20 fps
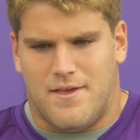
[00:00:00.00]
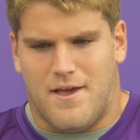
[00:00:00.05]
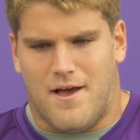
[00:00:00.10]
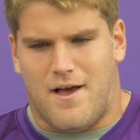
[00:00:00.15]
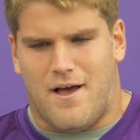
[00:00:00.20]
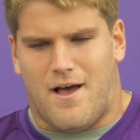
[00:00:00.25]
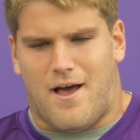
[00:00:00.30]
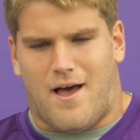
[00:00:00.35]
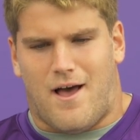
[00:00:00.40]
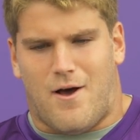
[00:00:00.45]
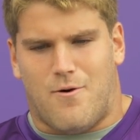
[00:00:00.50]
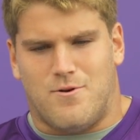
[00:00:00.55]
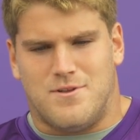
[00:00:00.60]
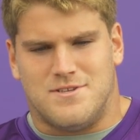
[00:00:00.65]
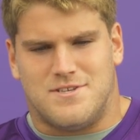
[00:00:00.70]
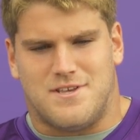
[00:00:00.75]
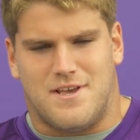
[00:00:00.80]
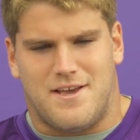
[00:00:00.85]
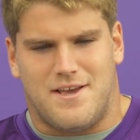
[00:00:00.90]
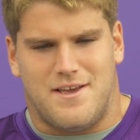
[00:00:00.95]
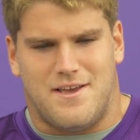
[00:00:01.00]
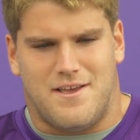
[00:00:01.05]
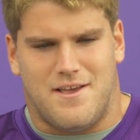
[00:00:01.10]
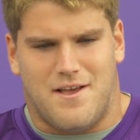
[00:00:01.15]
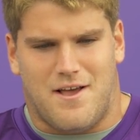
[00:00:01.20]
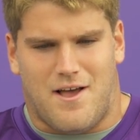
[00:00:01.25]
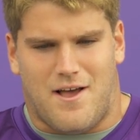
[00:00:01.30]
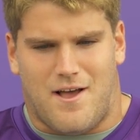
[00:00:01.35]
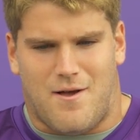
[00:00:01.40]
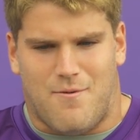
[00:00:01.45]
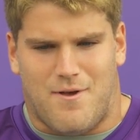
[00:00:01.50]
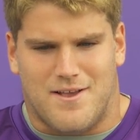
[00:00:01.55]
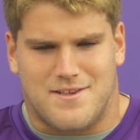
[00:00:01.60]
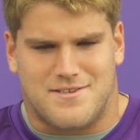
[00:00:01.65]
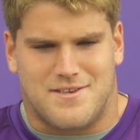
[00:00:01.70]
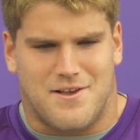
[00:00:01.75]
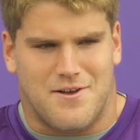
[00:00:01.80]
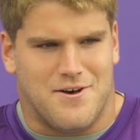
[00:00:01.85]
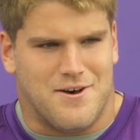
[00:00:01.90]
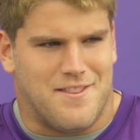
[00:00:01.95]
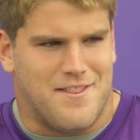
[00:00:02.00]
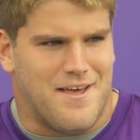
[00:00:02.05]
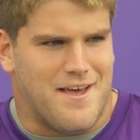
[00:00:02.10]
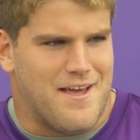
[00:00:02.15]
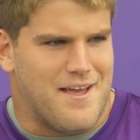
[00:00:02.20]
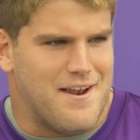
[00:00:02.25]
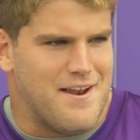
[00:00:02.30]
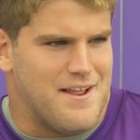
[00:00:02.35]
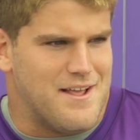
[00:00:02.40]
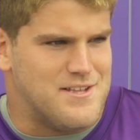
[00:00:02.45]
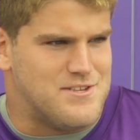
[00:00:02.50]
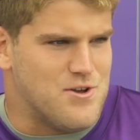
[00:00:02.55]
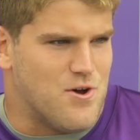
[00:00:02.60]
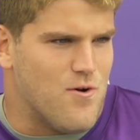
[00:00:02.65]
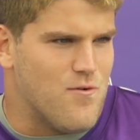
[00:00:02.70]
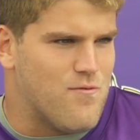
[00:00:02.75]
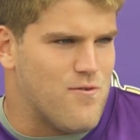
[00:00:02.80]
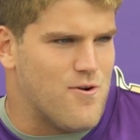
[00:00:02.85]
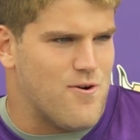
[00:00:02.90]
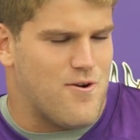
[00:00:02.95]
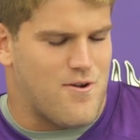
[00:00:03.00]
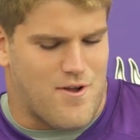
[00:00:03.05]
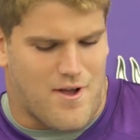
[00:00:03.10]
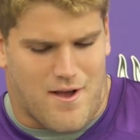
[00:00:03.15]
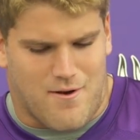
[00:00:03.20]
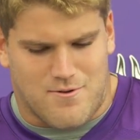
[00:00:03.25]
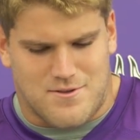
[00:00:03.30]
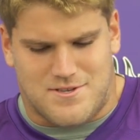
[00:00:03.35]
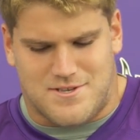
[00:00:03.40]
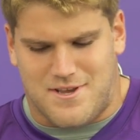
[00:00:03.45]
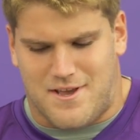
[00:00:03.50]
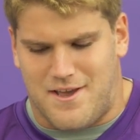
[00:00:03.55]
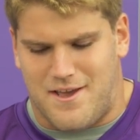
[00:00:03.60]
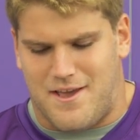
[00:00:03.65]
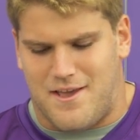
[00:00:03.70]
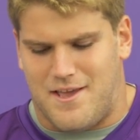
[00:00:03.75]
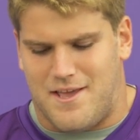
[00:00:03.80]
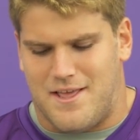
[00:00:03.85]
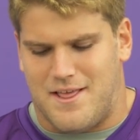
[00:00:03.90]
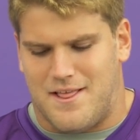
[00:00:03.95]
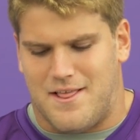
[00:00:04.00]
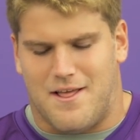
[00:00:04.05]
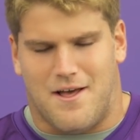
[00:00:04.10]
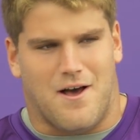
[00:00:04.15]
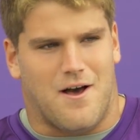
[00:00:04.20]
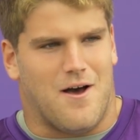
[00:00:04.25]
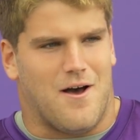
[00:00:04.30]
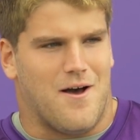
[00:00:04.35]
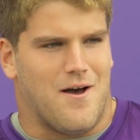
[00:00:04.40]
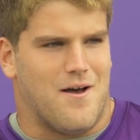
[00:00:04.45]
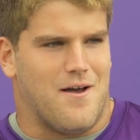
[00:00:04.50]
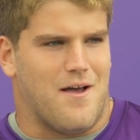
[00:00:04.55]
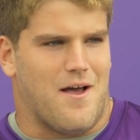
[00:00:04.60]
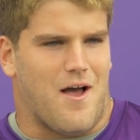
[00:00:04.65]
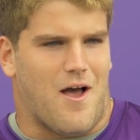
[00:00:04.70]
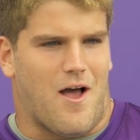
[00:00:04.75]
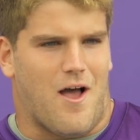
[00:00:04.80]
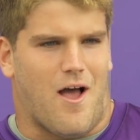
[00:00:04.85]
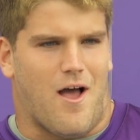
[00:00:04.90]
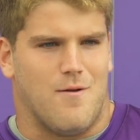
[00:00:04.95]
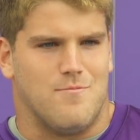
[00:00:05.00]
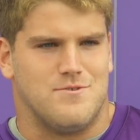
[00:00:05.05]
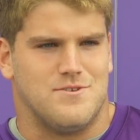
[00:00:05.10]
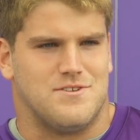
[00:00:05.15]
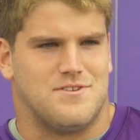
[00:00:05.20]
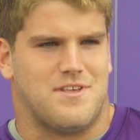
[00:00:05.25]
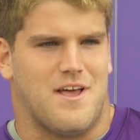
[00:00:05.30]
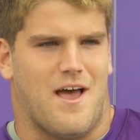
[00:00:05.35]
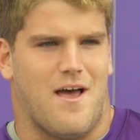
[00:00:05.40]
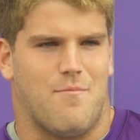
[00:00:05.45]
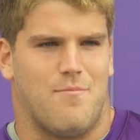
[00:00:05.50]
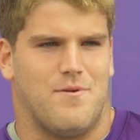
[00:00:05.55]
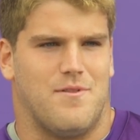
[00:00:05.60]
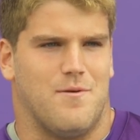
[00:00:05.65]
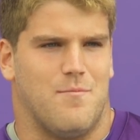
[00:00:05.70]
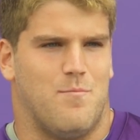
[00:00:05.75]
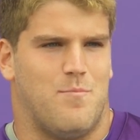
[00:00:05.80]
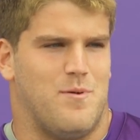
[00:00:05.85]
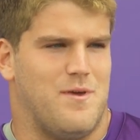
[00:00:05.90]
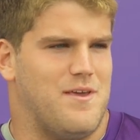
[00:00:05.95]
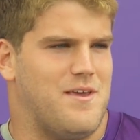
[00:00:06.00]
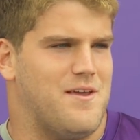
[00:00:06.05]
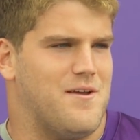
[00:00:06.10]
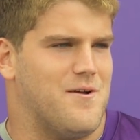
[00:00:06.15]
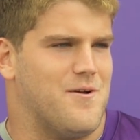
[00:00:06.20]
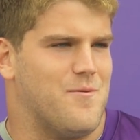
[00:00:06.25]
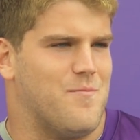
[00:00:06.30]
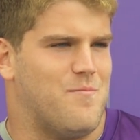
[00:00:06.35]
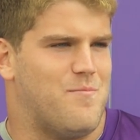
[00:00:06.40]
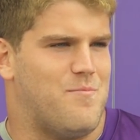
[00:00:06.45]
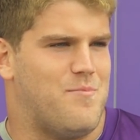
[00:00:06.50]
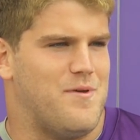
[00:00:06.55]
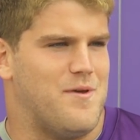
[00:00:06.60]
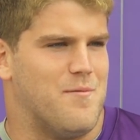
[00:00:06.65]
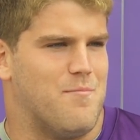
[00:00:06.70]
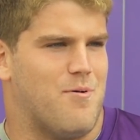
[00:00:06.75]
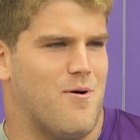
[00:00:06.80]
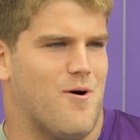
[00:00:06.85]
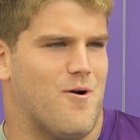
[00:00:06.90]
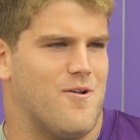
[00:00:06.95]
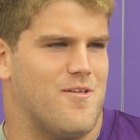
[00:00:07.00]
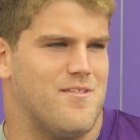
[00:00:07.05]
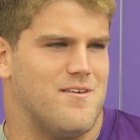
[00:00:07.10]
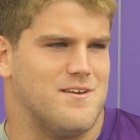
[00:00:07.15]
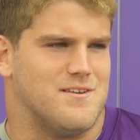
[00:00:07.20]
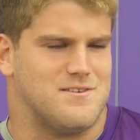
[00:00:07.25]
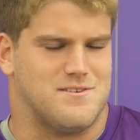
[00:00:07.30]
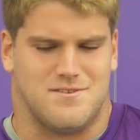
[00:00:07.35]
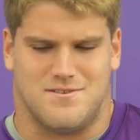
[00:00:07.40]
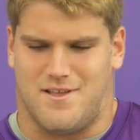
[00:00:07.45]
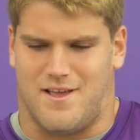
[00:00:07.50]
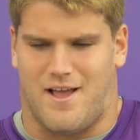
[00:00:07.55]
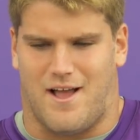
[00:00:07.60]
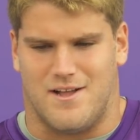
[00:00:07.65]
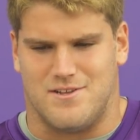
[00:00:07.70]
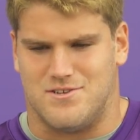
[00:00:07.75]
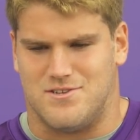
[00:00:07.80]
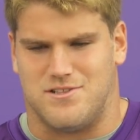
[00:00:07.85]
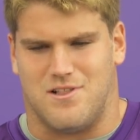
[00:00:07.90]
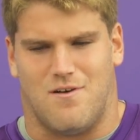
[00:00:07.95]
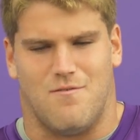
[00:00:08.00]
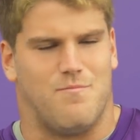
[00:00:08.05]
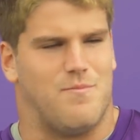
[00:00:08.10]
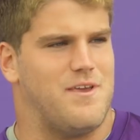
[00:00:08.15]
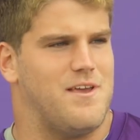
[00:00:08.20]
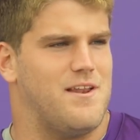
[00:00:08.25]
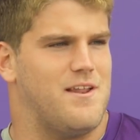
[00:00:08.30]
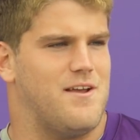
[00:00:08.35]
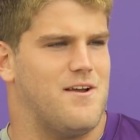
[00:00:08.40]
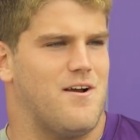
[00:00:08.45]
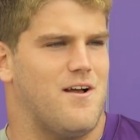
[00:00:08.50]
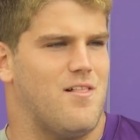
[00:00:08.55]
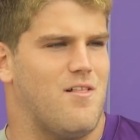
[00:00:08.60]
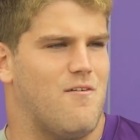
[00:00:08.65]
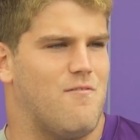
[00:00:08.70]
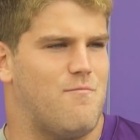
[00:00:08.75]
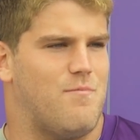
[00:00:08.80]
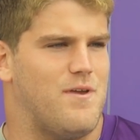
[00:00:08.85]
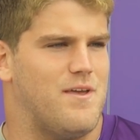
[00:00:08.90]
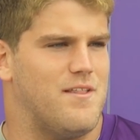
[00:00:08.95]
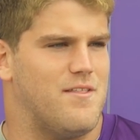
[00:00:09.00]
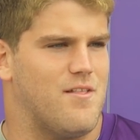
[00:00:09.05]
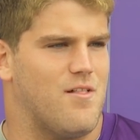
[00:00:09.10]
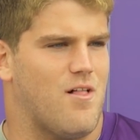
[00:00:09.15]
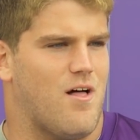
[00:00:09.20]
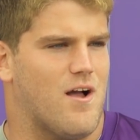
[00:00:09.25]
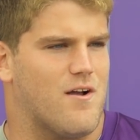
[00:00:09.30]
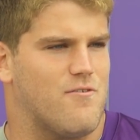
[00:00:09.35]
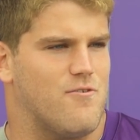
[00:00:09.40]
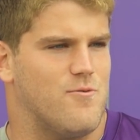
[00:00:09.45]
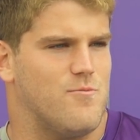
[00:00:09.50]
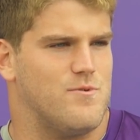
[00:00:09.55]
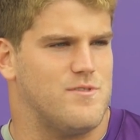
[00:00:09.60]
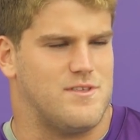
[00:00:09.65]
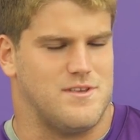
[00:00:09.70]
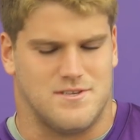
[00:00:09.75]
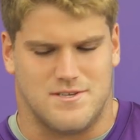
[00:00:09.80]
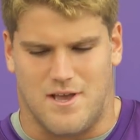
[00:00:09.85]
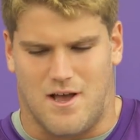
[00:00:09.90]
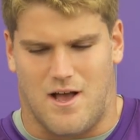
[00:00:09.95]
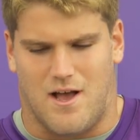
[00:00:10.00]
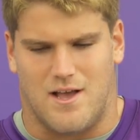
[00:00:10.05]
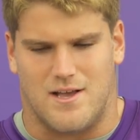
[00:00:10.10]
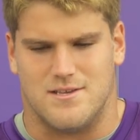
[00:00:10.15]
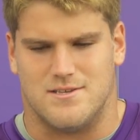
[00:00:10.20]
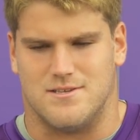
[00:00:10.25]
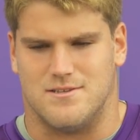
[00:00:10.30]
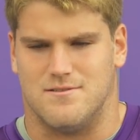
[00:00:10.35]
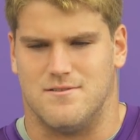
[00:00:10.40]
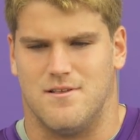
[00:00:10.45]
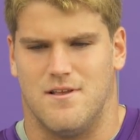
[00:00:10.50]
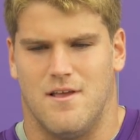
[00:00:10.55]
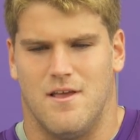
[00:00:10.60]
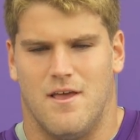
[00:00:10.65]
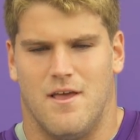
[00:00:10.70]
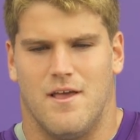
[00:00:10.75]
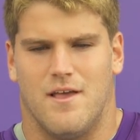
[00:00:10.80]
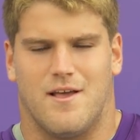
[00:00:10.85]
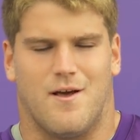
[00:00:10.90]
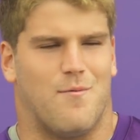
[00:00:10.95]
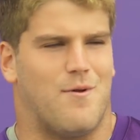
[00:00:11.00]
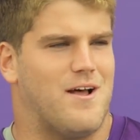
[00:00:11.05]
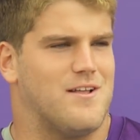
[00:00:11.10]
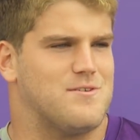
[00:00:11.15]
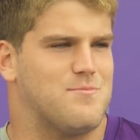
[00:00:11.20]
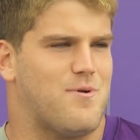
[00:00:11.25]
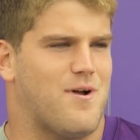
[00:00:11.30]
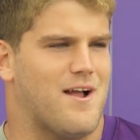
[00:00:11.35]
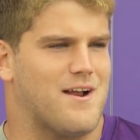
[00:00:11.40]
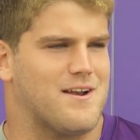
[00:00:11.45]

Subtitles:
Yeah, I wouldn't say I'm exhaling that it's over. I would say I'm just happy to be here and be a part of this. Like, I just love being here. I love being in the locker room with these guys and coming out to